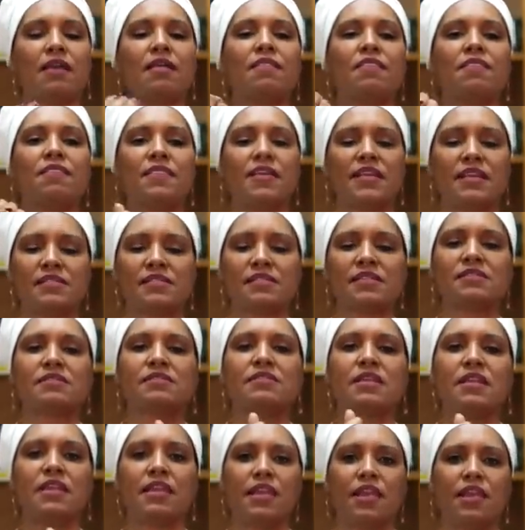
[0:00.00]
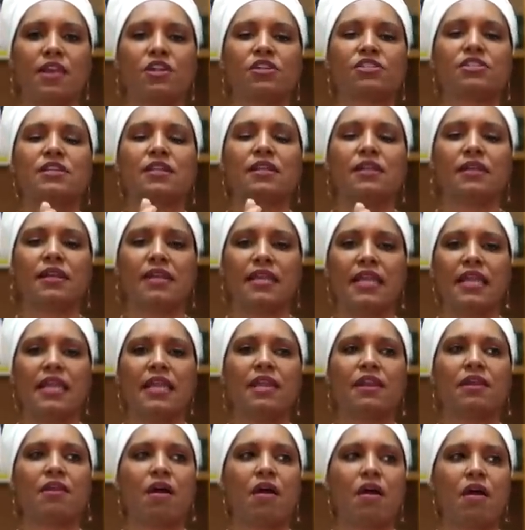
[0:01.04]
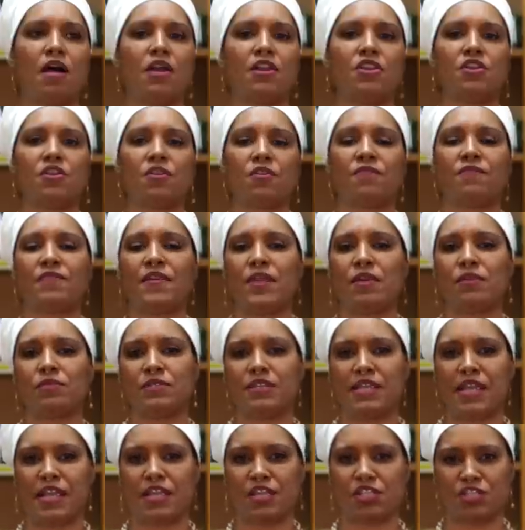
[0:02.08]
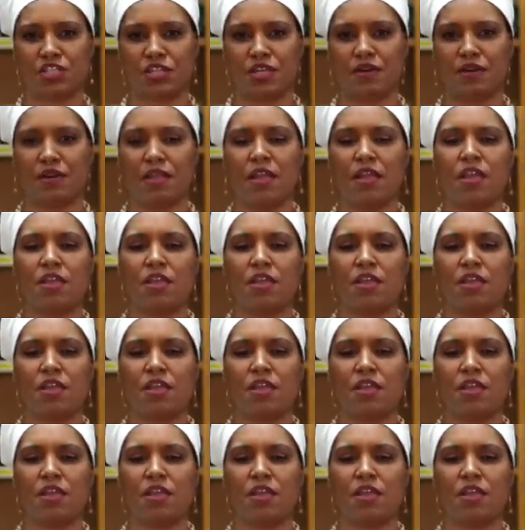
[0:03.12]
This is the year to lean on your foundation